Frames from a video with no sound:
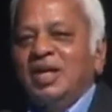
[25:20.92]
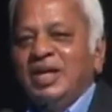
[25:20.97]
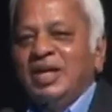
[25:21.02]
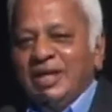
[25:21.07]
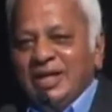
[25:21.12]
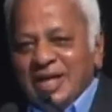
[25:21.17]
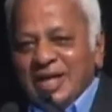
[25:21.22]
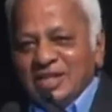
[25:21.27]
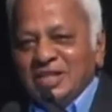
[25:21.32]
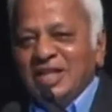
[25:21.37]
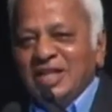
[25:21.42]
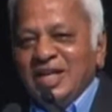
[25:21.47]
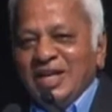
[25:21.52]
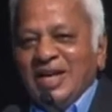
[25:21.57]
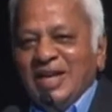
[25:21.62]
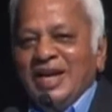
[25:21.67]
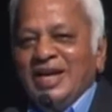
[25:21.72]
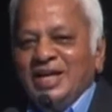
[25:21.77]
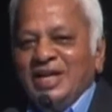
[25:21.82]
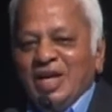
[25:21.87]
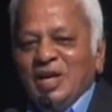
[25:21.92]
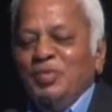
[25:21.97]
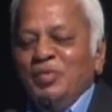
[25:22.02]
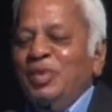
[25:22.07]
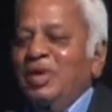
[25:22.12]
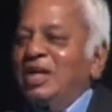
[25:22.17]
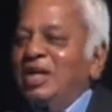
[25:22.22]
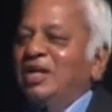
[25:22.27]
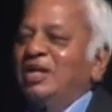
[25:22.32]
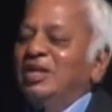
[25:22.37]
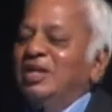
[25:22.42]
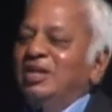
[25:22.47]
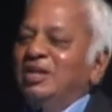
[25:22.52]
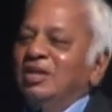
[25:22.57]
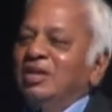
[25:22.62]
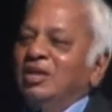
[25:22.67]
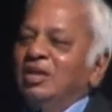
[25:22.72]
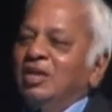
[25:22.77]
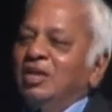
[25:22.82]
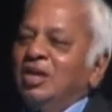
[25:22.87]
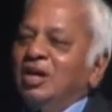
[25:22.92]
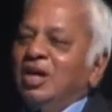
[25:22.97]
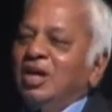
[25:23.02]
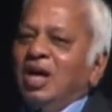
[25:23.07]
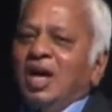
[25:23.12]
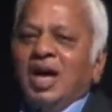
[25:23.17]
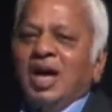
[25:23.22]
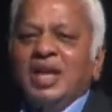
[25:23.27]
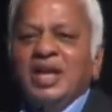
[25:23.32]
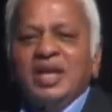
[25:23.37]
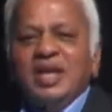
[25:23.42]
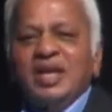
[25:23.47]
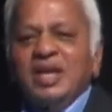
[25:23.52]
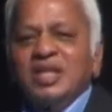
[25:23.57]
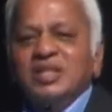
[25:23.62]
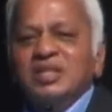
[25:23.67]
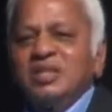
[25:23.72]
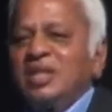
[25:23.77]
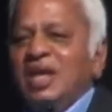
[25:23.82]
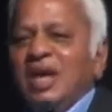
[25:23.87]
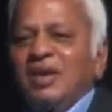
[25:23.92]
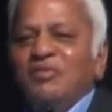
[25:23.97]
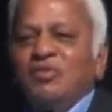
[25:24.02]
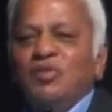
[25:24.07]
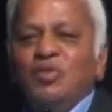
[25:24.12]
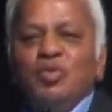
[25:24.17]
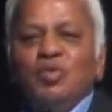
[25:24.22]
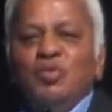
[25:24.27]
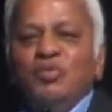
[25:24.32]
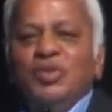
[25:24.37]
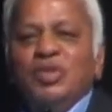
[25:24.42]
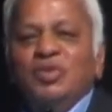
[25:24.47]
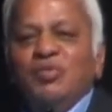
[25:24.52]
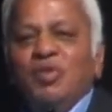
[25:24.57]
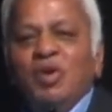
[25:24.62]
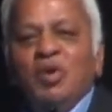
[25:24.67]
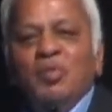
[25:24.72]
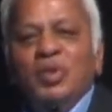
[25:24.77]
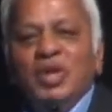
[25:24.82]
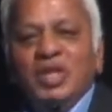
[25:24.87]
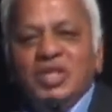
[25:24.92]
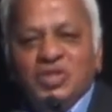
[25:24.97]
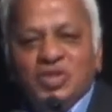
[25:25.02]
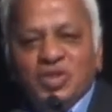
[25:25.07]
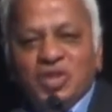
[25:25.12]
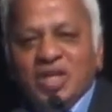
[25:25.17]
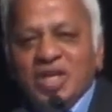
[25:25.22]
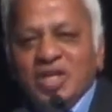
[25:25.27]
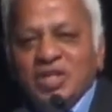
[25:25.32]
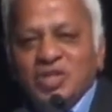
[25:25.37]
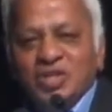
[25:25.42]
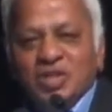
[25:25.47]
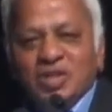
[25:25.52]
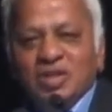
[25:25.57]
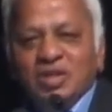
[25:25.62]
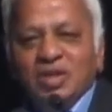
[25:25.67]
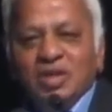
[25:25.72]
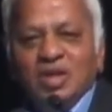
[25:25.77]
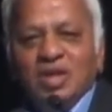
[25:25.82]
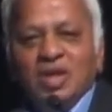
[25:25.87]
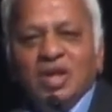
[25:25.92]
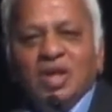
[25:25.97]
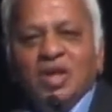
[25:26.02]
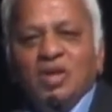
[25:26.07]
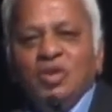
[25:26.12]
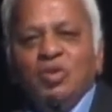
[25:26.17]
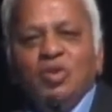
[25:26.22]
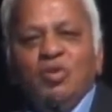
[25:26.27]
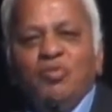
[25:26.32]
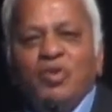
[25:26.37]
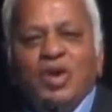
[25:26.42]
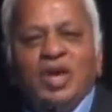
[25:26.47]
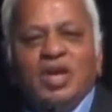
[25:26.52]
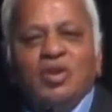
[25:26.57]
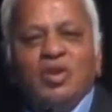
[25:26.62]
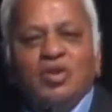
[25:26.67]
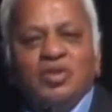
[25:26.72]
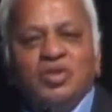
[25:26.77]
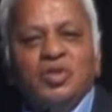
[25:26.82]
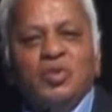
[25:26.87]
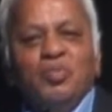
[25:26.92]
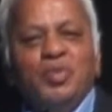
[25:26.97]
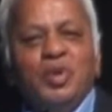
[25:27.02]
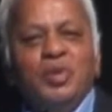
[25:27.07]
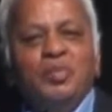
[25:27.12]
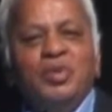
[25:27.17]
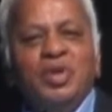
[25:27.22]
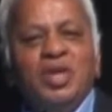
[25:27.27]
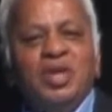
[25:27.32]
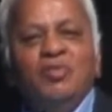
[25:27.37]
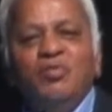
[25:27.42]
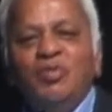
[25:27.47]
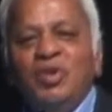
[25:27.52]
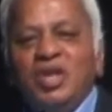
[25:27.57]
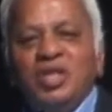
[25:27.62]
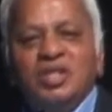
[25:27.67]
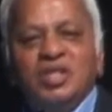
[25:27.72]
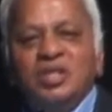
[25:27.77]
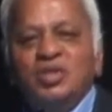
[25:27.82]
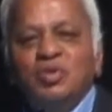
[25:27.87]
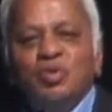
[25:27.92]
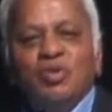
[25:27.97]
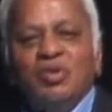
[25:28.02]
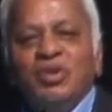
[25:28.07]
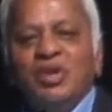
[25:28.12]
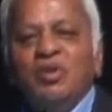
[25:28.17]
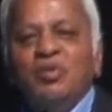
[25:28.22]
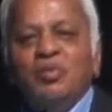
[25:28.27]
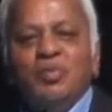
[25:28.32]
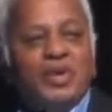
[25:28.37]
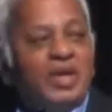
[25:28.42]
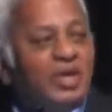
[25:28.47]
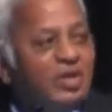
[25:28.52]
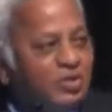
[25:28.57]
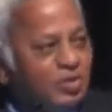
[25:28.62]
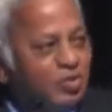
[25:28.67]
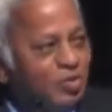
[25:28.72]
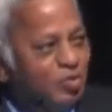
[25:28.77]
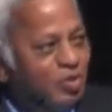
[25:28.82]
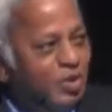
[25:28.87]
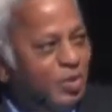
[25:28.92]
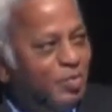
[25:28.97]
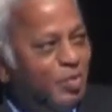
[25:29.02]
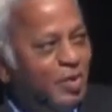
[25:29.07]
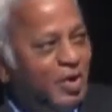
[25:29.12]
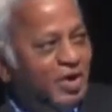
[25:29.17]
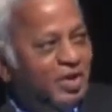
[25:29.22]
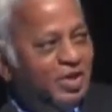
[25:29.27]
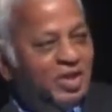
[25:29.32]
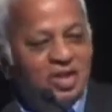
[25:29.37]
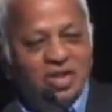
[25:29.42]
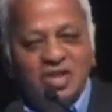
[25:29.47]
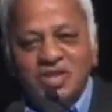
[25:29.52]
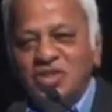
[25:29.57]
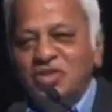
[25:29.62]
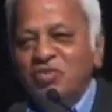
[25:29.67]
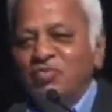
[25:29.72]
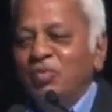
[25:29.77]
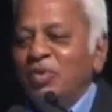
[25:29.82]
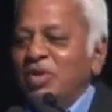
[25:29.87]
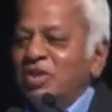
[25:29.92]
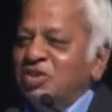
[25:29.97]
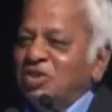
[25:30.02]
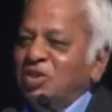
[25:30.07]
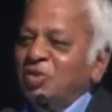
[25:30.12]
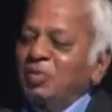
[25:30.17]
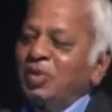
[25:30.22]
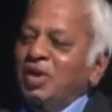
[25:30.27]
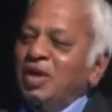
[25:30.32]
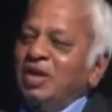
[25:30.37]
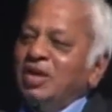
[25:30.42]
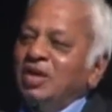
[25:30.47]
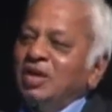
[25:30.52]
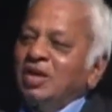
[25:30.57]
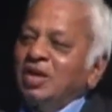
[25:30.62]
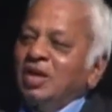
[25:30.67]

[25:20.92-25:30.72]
It has an innate ability, and it doesn't have to do with formal education. You'll find lots of people in villages who have never been to school, the point that the Chief Minister made,